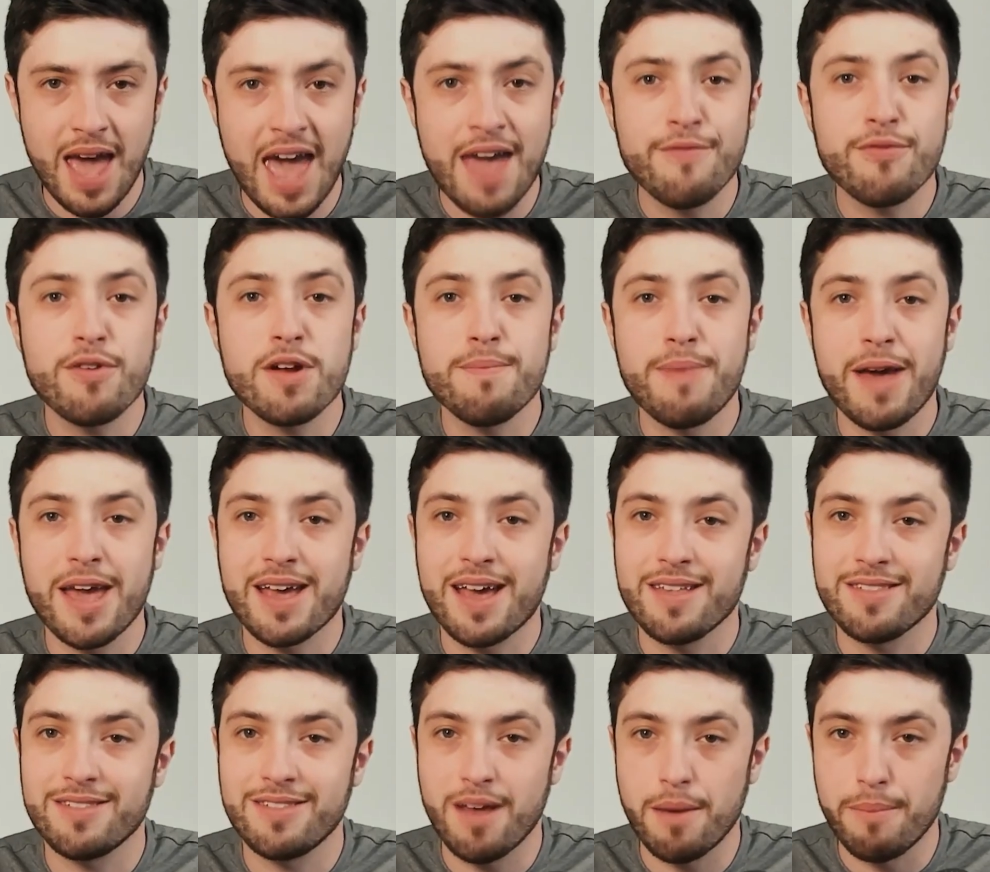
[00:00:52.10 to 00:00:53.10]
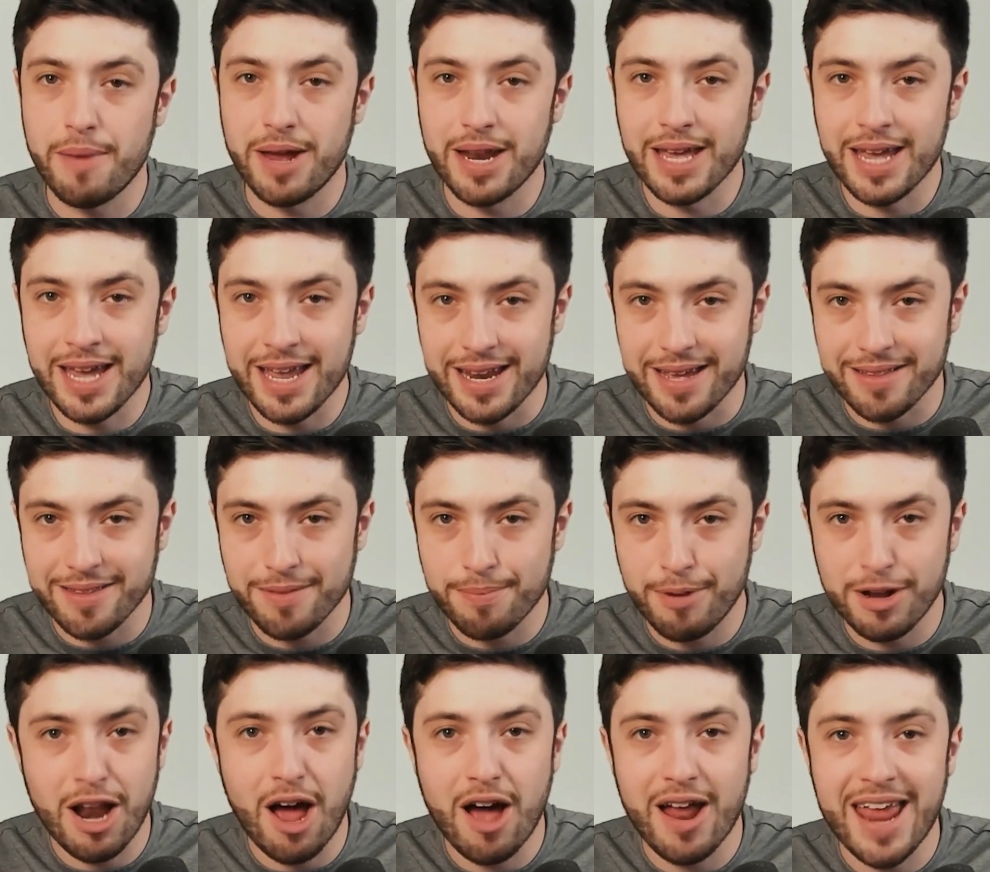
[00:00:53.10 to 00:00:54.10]
Every bank has some money in it,
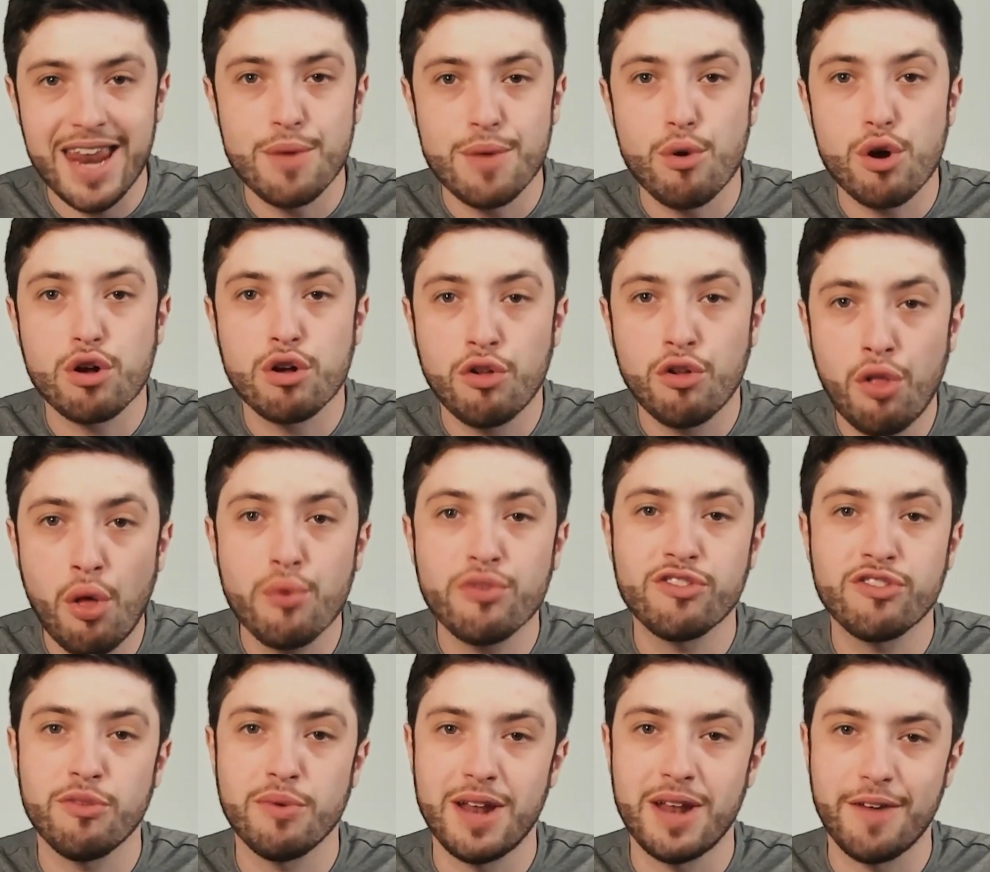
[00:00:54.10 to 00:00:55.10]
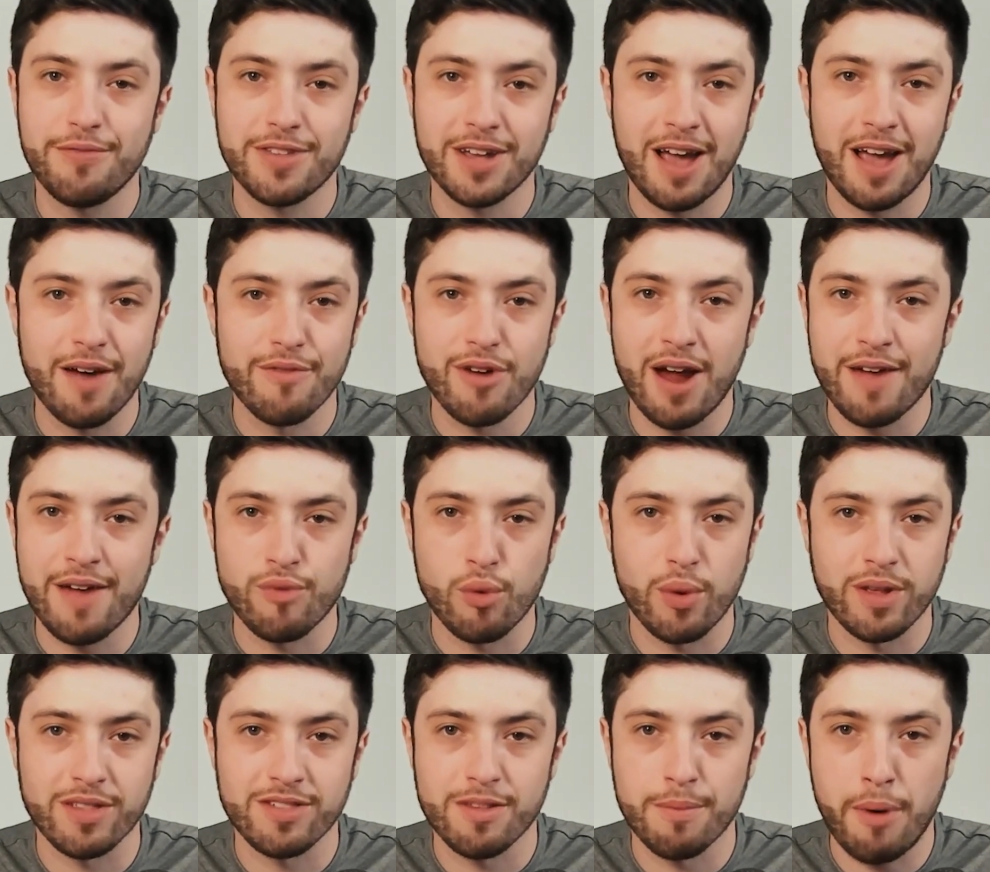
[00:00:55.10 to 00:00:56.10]
but not anywhere close to enough to cover
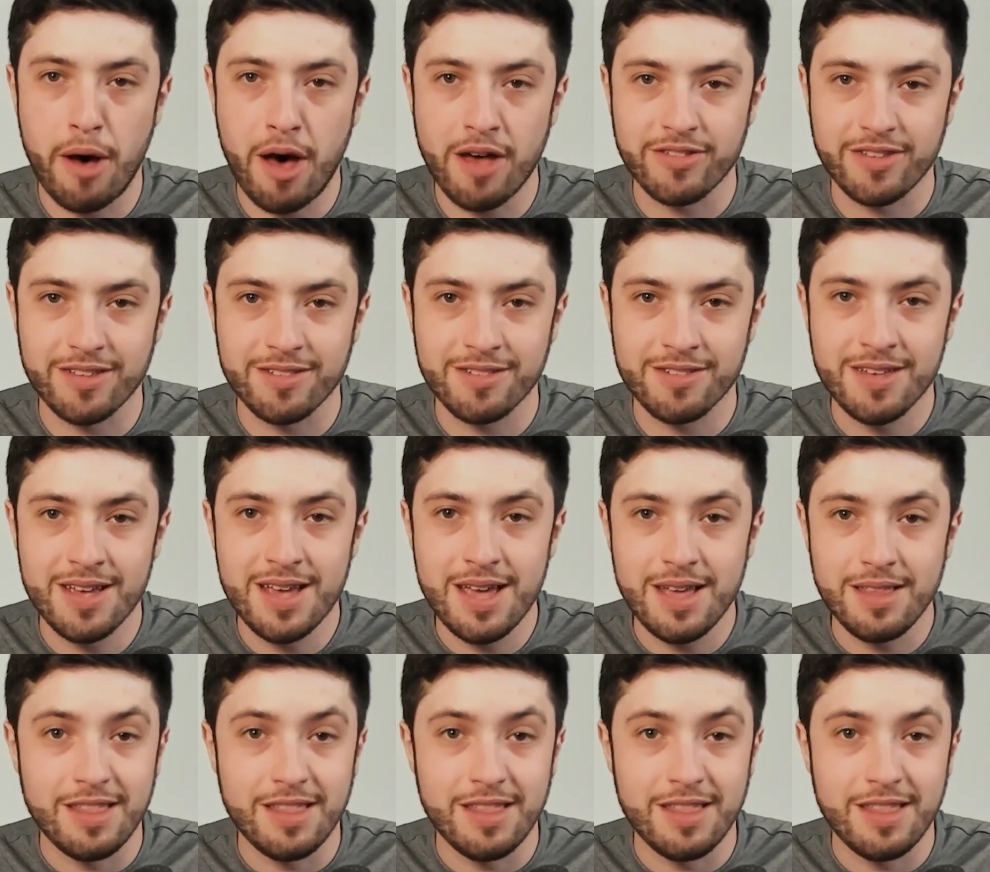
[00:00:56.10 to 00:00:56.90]
everyone's deposits.